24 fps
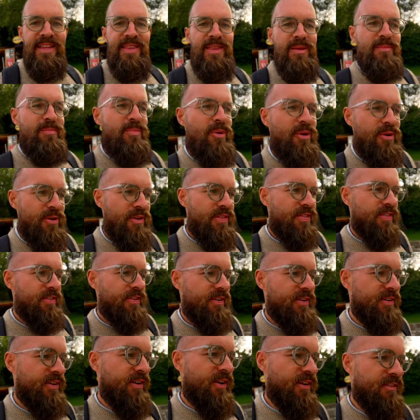the birth
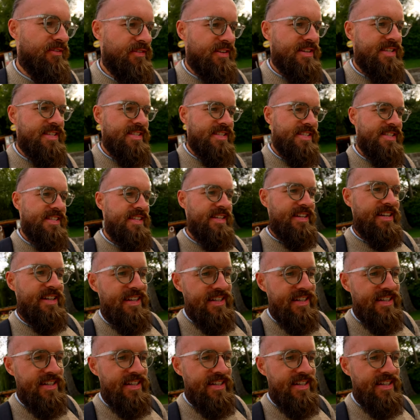of his